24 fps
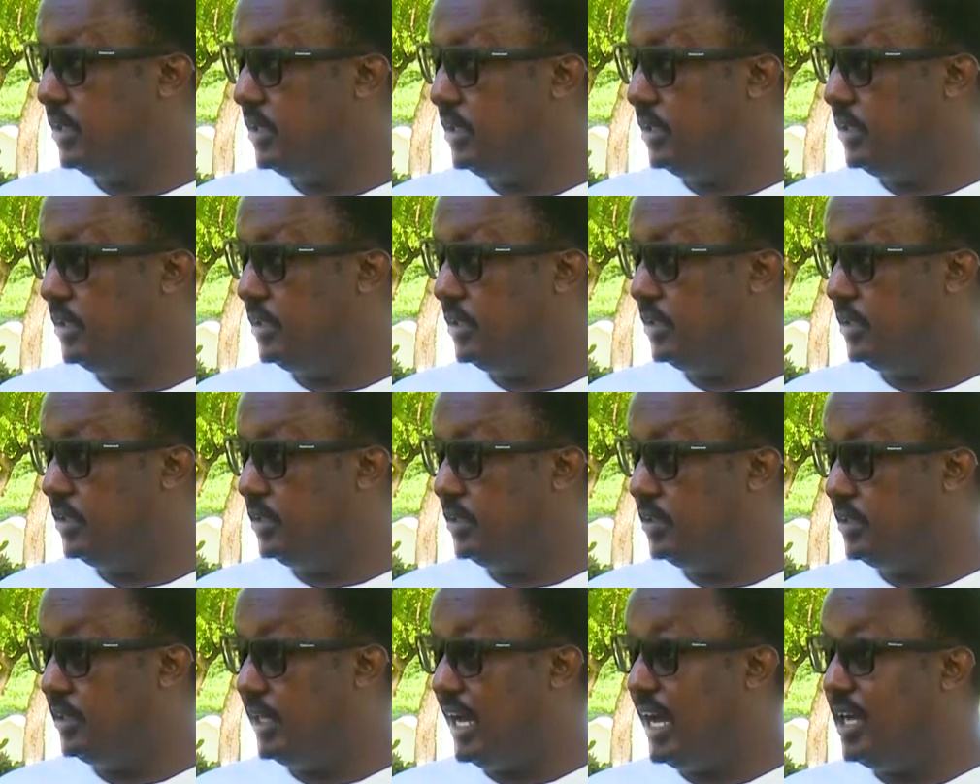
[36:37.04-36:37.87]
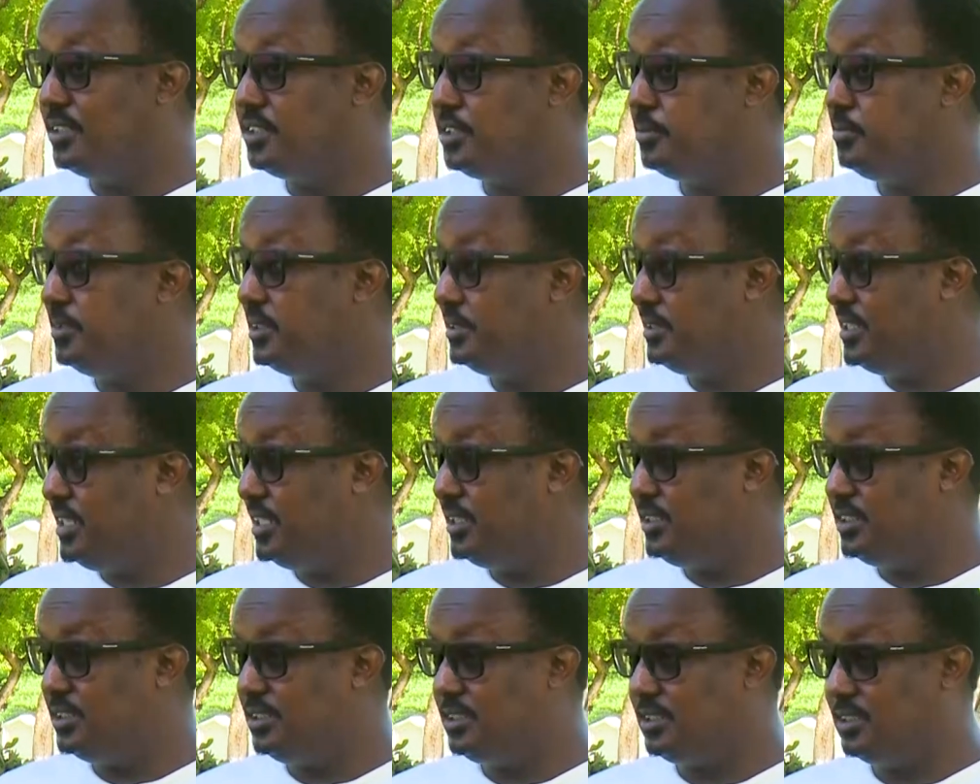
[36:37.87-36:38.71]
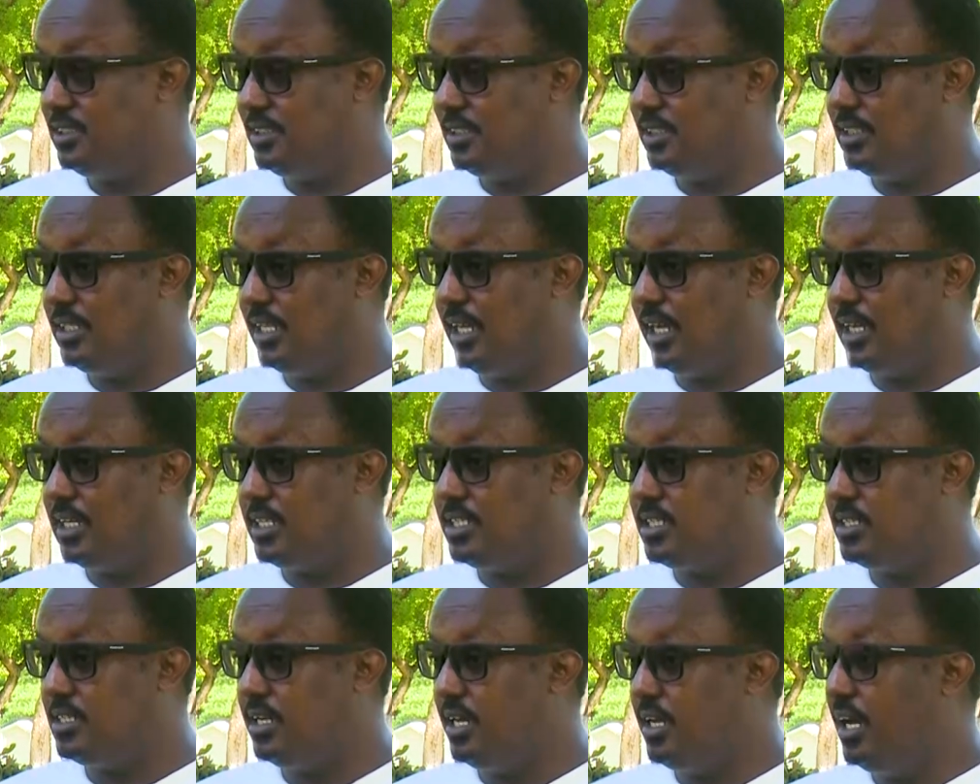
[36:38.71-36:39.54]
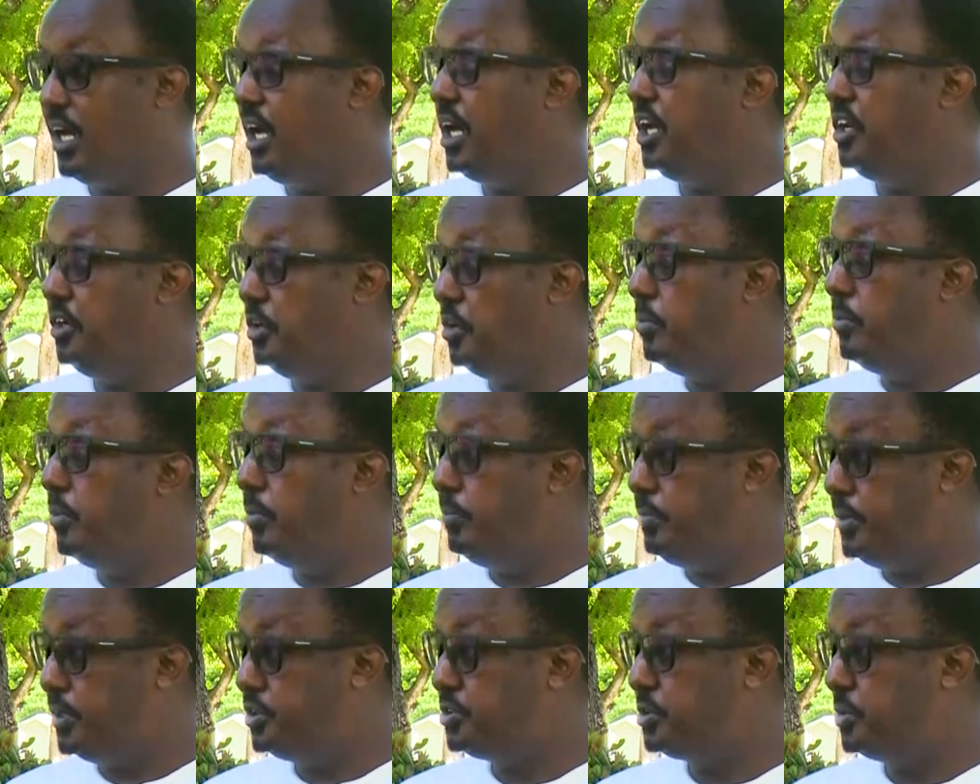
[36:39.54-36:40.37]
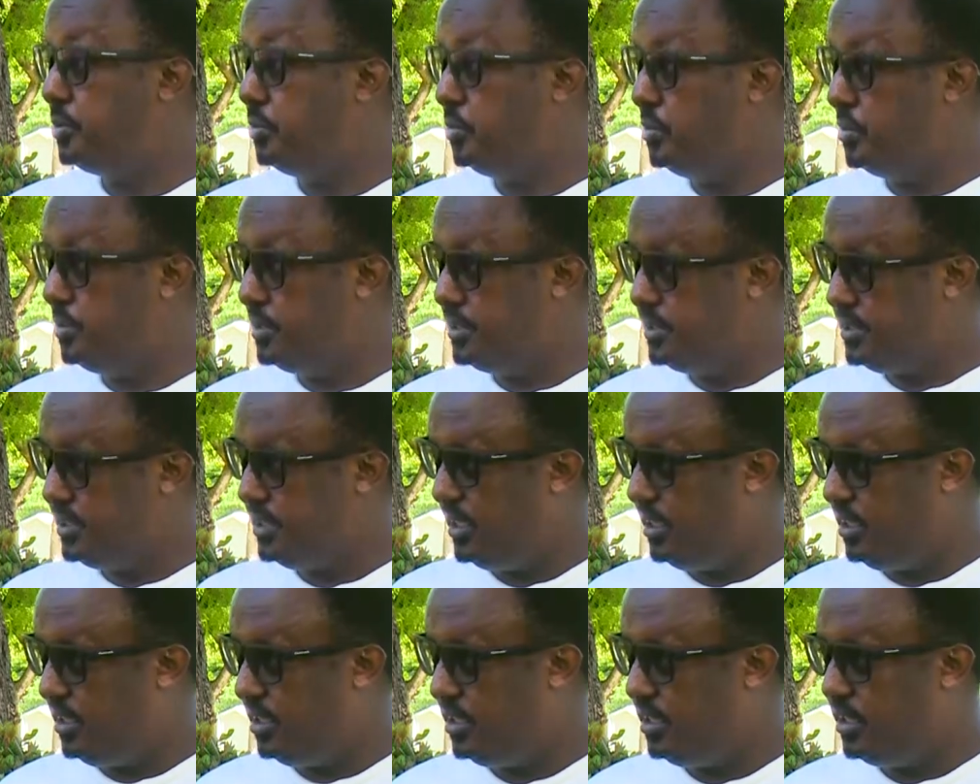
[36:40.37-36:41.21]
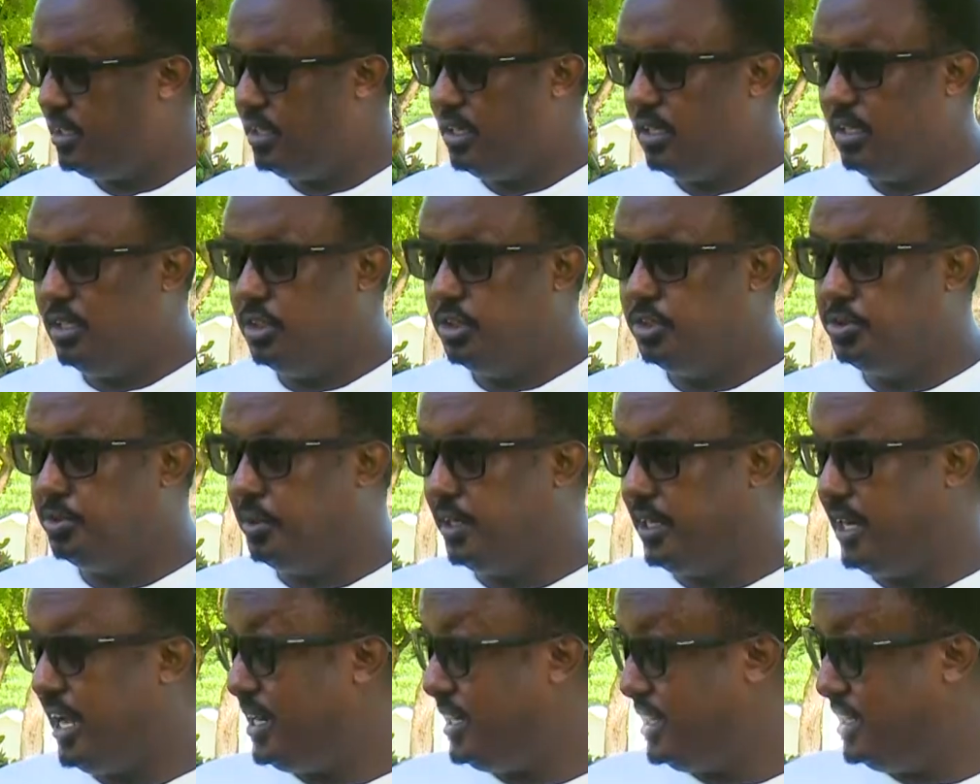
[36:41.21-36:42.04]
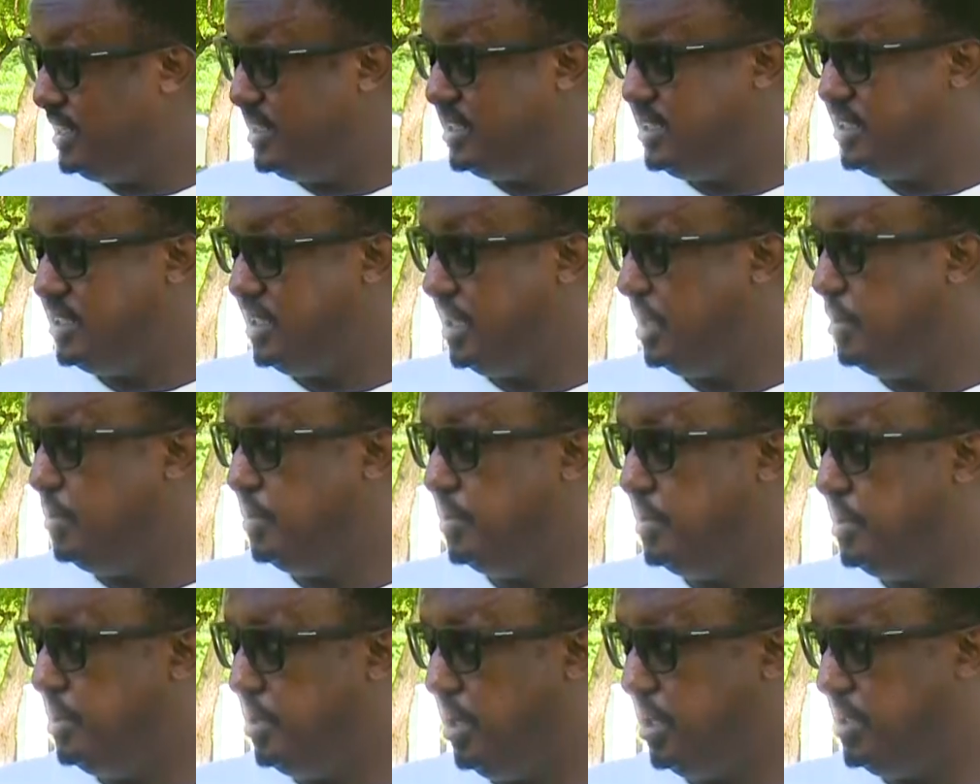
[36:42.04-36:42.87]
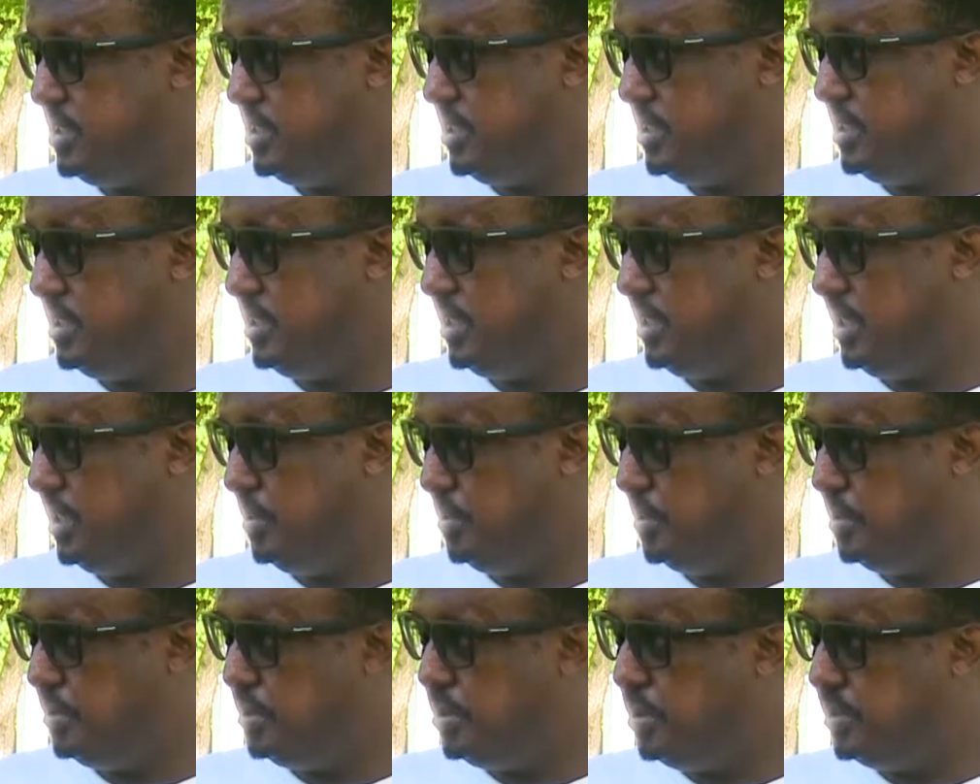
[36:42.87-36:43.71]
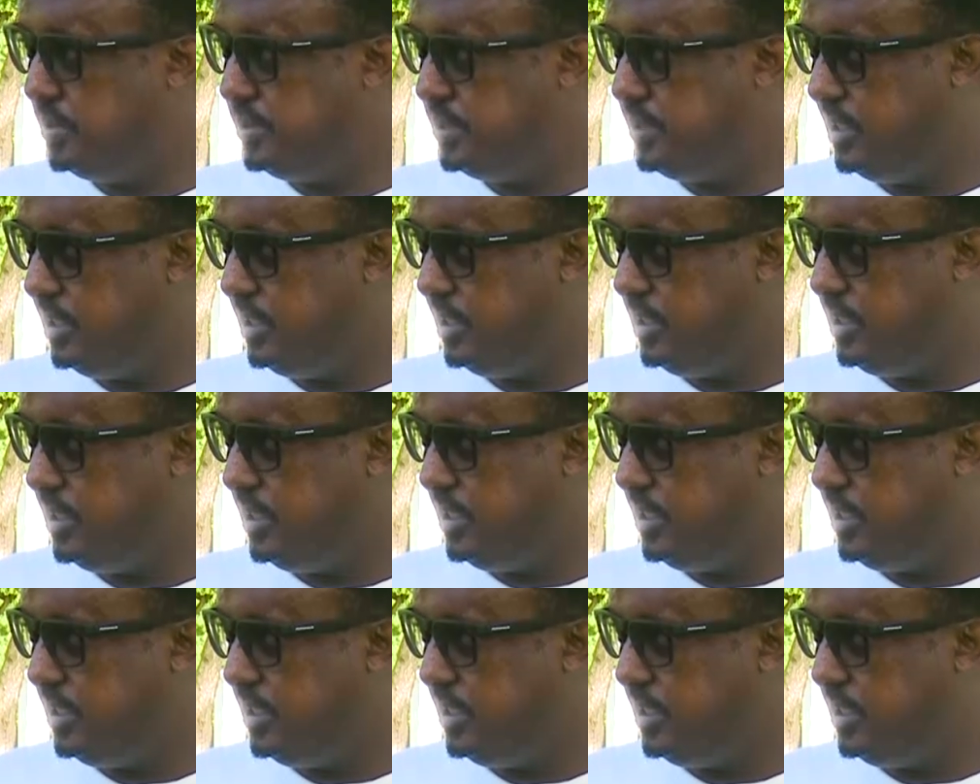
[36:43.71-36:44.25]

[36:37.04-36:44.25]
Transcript: uh, the ultimate dangers that a normal person would see, to an addict, they would not. They would not see.